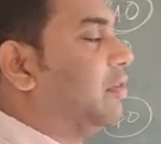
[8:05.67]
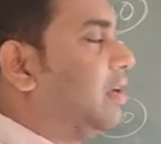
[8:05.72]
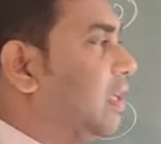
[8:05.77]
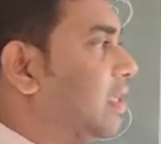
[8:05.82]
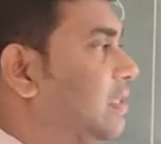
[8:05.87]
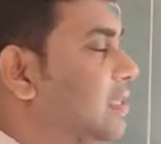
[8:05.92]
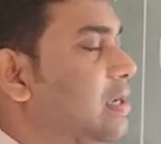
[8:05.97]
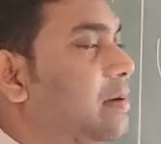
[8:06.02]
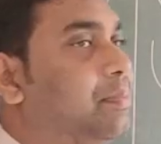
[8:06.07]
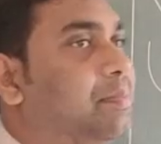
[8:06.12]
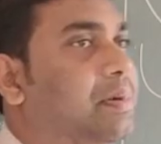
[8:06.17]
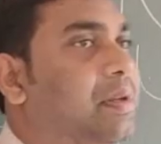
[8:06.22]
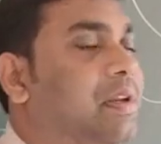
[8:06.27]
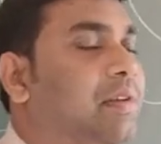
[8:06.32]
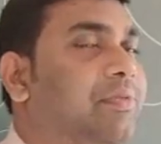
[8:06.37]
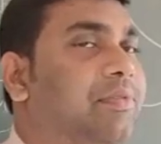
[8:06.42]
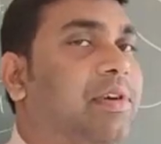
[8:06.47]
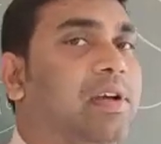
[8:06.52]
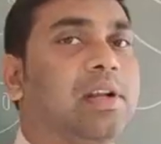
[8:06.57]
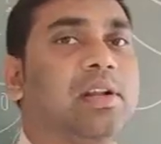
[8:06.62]
for
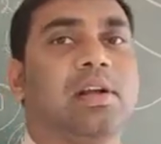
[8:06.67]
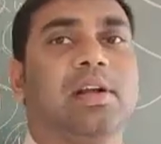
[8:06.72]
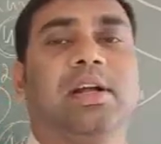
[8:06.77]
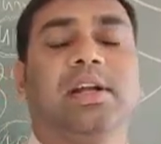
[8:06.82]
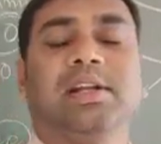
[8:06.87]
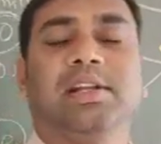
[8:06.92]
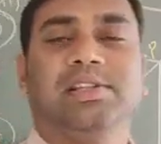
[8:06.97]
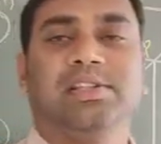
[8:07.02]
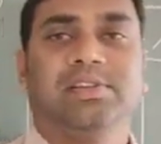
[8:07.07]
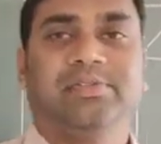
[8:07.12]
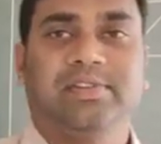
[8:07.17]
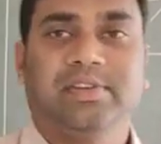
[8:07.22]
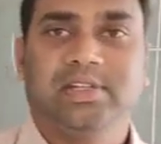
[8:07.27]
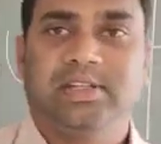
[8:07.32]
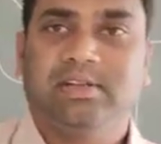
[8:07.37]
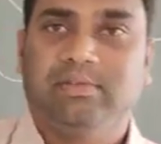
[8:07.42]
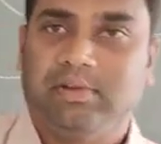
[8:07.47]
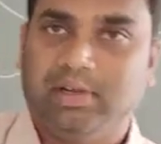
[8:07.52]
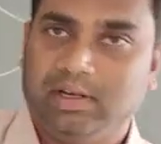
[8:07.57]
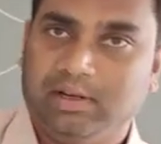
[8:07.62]
example, for Ganesha
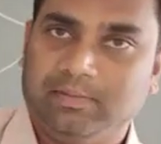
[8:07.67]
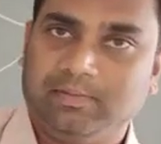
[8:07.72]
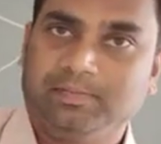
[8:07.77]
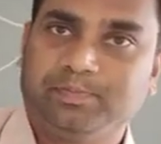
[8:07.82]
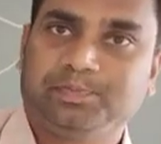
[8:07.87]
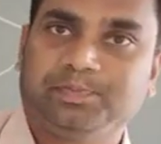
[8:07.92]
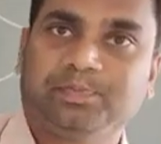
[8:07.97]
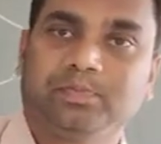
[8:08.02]
festival,